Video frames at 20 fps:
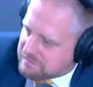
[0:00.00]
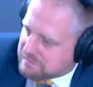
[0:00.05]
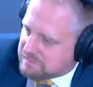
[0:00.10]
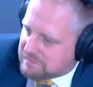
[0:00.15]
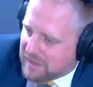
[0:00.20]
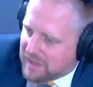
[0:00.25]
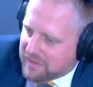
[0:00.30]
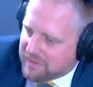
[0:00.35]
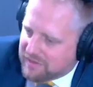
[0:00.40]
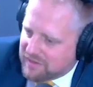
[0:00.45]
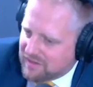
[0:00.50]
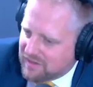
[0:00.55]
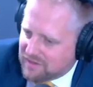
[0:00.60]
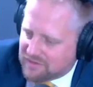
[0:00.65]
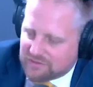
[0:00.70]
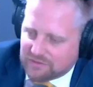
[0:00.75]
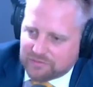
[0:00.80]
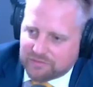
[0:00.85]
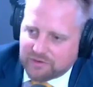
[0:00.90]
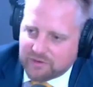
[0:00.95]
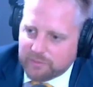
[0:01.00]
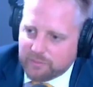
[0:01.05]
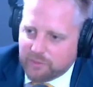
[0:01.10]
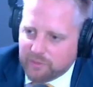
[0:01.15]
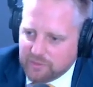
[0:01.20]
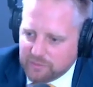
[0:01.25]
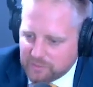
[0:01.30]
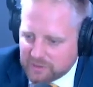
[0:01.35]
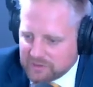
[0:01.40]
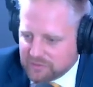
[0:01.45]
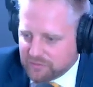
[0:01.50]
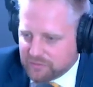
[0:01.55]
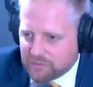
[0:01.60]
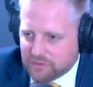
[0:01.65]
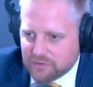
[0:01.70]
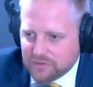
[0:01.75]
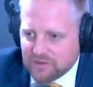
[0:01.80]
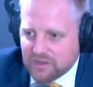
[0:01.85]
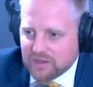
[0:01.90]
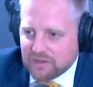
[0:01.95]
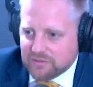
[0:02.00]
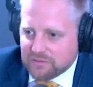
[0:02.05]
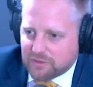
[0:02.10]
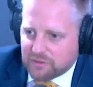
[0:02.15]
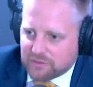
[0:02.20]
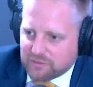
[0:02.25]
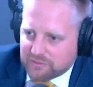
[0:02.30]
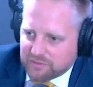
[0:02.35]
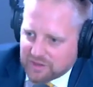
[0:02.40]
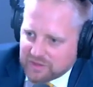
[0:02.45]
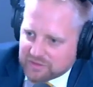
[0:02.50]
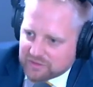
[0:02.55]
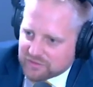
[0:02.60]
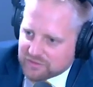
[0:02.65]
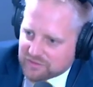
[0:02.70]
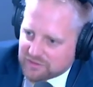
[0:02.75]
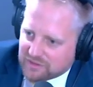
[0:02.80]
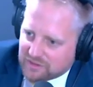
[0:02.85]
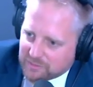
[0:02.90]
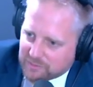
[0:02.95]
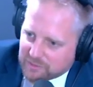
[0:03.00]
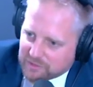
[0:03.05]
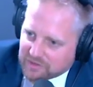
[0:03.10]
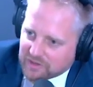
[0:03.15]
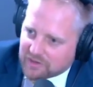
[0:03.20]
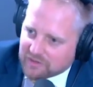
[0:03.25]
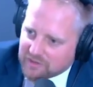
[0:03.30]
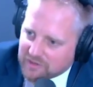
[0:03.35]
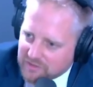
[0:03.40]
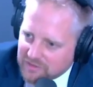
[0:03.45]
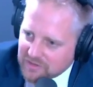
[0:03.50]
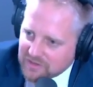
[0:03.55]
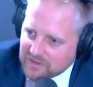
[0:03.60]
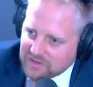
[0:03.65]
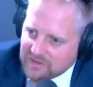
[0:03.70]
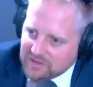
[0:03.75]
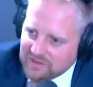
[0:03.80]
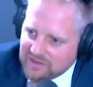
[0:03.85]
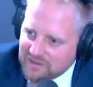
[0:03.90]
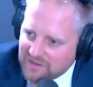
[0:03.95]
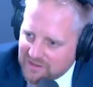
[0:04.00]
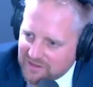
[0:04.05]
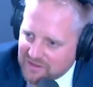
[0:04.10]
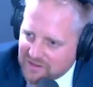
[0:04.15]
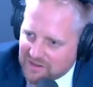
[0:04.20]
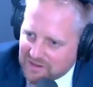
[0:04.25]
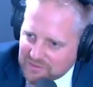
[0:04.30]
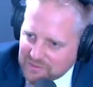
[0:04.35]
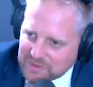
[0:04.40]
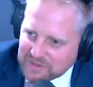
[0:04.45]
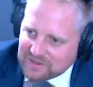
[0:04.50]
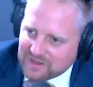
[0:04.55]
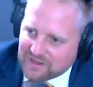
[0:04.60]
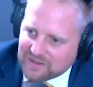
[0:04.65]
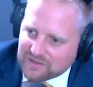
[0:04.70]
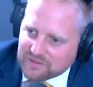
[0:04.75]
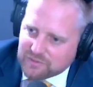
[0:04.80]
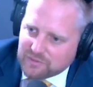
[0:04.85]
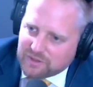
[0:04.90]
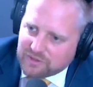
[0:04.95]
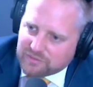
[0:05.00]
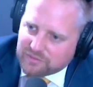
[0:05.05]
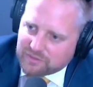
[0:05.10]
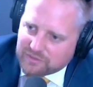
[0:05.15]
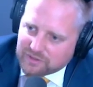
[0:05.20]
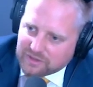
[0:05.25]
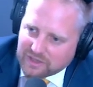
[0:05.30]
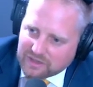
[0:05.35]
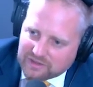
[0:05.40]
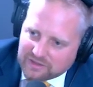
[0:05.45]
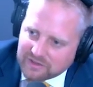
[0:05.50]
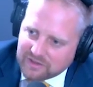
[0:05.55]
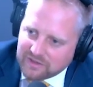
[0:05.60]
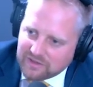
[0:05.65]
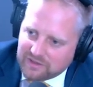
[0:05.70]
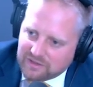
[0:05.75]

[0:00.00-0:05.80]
I think it's a fair point. But of course, I have a lot of haters in libertarian arena as well for that.